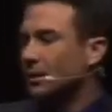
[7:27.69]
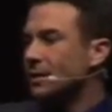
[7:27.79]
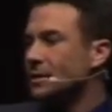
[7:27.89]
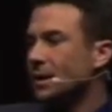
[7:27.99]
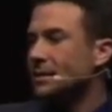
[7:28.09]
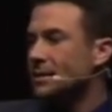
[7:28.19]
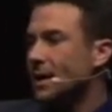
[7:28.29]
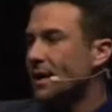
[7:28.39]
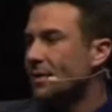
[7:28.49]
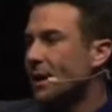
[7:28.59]
Let's not
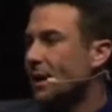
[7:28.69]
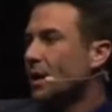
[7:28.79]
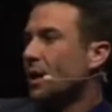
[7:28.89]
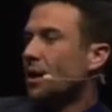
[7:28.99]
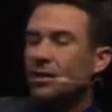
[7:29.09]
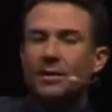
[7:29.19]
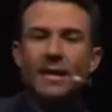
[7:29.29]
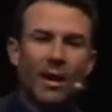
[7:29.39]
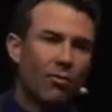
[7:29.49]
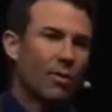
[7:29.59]
say that
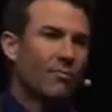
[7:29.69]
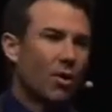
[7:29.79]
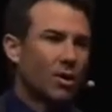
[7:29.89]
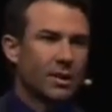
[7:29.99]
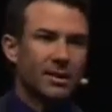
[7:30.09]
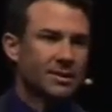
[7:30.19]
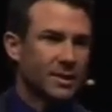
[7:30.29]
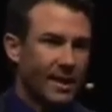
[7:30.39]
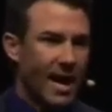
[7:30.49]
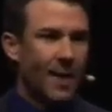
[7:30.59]
network marketing is
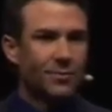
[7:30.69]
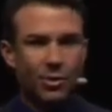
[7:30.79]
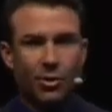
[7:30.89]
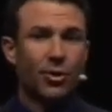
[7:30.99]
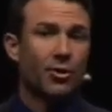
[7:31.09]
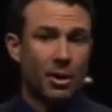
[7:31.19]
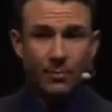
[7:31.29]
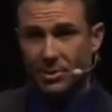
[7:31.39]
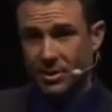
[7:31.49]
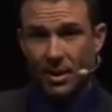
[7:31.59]
going to capture
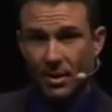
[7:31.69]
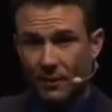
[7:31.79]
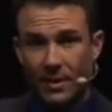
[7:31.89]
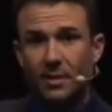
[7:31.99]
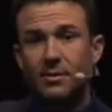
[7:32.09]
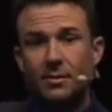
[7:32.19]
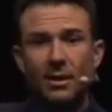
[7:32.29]
30% of this.